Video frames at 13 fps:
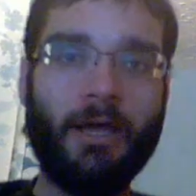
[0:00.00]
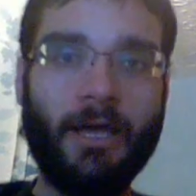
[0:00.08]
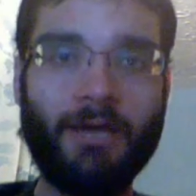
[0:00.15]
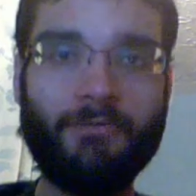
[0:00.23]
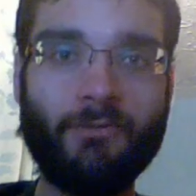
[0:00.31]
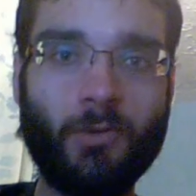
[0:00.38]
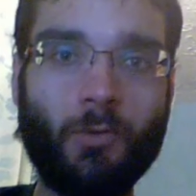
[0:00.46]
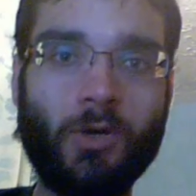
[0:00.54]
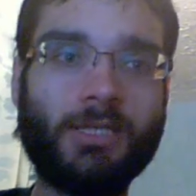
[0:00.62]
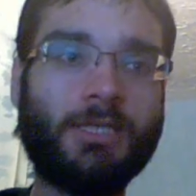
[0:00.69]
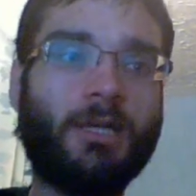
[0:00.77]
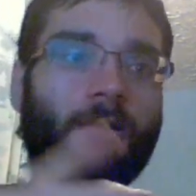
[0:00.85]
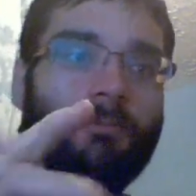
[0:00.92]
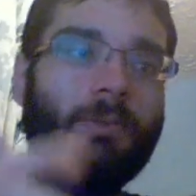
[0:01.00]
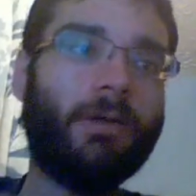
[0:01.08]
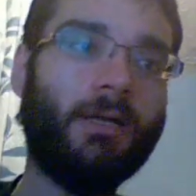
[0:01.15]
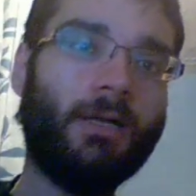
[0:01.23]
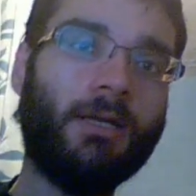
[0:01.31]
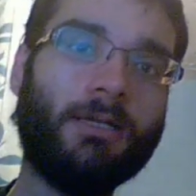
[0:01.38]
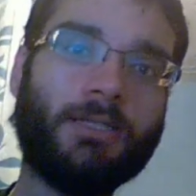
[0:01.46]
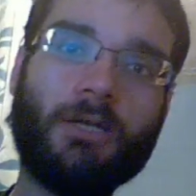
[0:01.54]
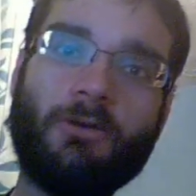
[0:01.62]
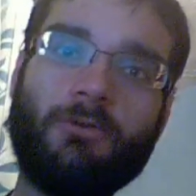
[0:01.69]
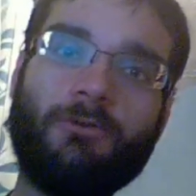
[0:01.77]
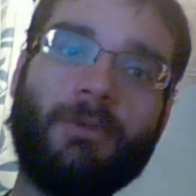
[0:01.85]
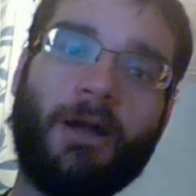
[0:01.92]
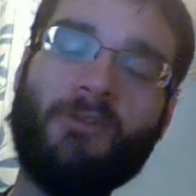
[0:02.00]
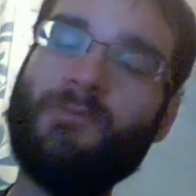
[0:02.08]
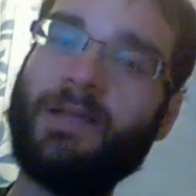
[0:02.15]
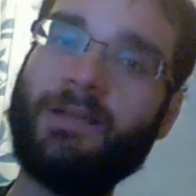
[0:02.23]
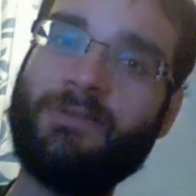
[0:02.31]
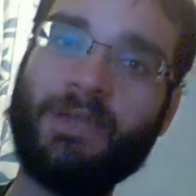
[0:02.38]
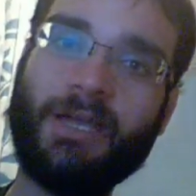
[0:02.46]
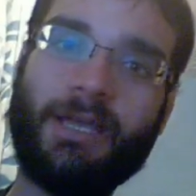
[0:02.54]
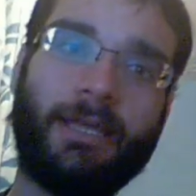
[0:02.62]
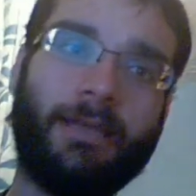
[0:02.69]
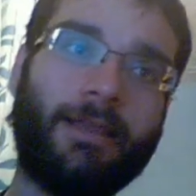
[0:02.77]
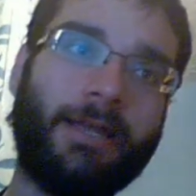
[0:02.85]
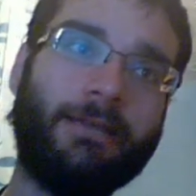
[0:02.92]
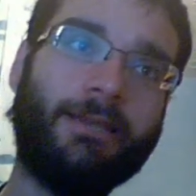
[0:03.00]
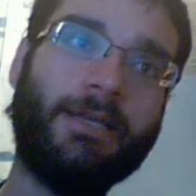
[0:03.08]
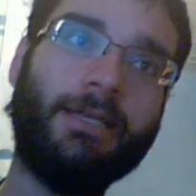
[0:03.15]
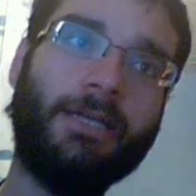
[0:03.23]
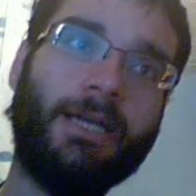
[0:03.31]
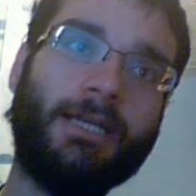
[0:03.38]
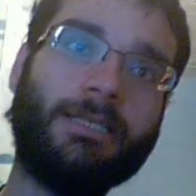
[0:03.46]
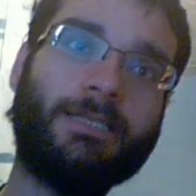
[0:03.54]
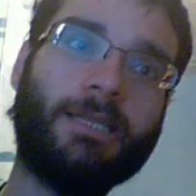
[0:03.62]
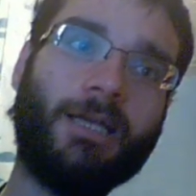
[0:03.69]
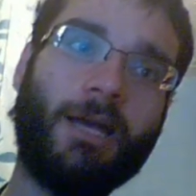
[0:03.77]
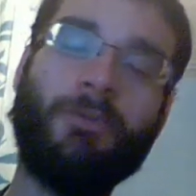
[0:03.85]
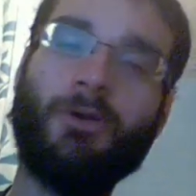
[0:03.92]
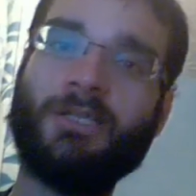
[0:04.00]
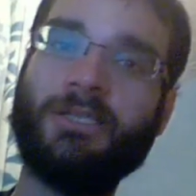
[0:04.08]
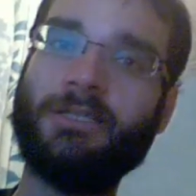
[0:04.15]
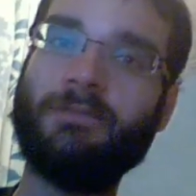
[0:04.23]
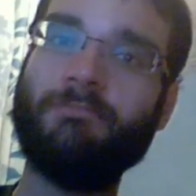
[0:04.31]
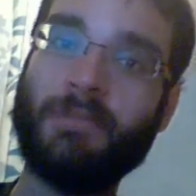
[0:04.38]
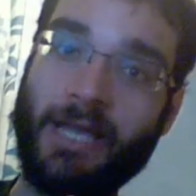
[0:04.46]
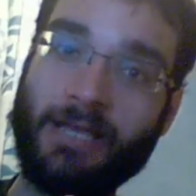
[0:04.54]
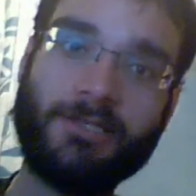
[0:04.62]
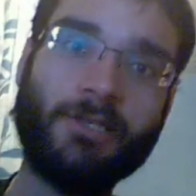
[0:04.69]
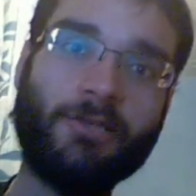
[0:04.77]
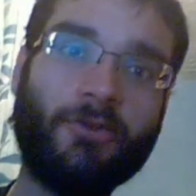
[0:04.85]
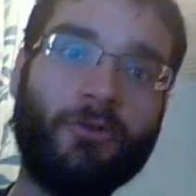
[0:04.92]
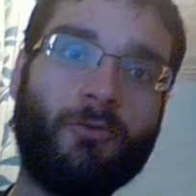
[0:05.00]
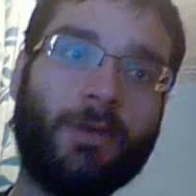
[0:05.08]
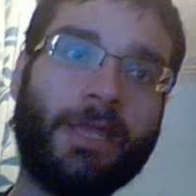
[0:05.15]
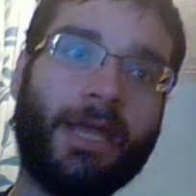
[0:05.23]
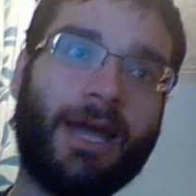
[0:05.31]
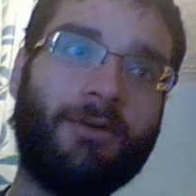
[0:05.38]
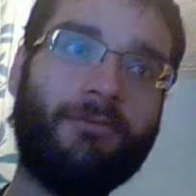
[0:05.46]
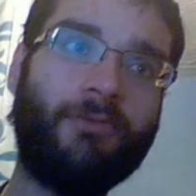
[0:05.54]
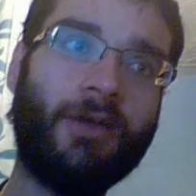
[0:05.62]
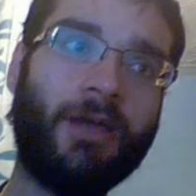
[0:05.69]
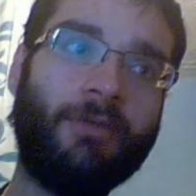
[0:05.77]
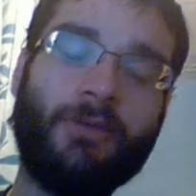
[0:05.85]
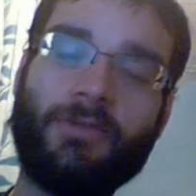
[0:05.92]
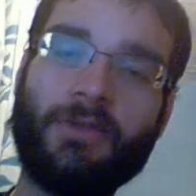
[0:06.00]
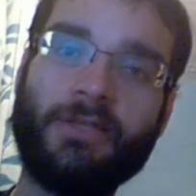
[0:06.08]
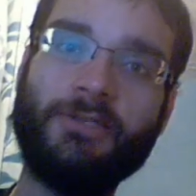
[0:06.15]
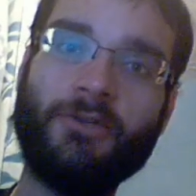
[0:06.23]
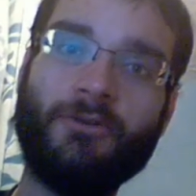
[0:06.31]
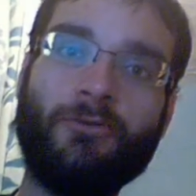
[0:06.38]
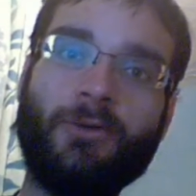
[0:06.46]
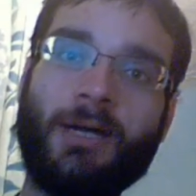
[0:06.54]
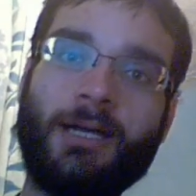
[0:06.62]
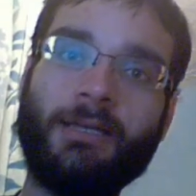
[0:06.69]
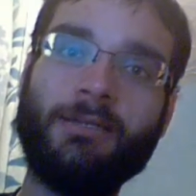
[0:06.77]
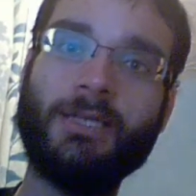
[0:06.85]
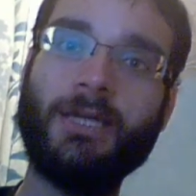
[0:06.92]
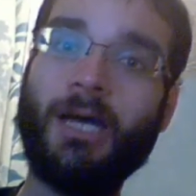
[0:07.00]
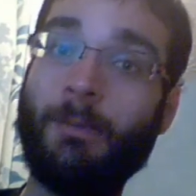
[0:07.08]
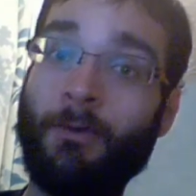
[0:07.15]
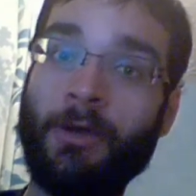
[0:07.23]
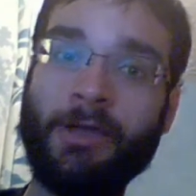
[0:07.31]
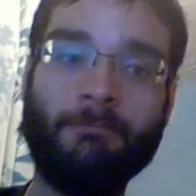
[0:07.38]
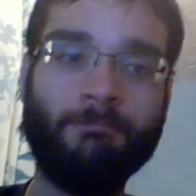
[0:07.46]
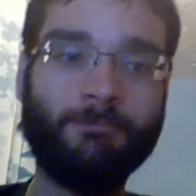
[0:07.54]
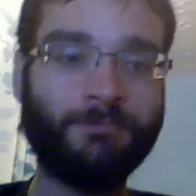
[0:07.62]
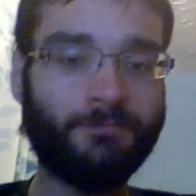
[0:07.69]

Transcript: Hey everyone, what's up? So, I've been thinking lately, as a person tends to do when they have nothing to do and a brain.